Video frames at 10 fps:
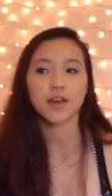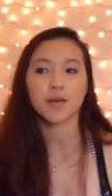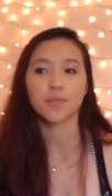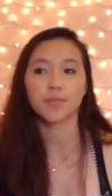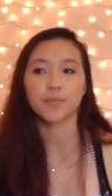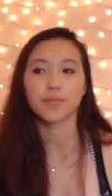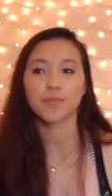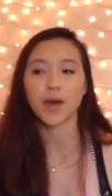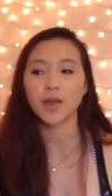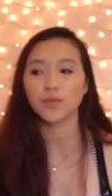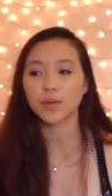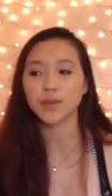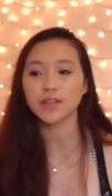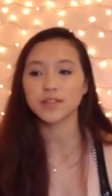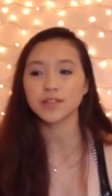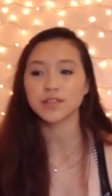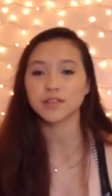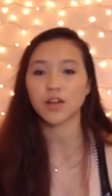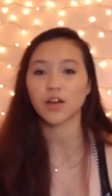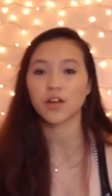um, my ribbons
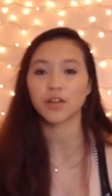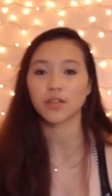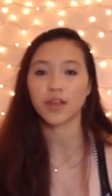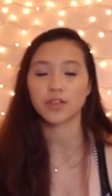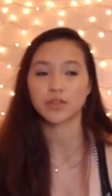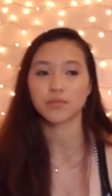are like,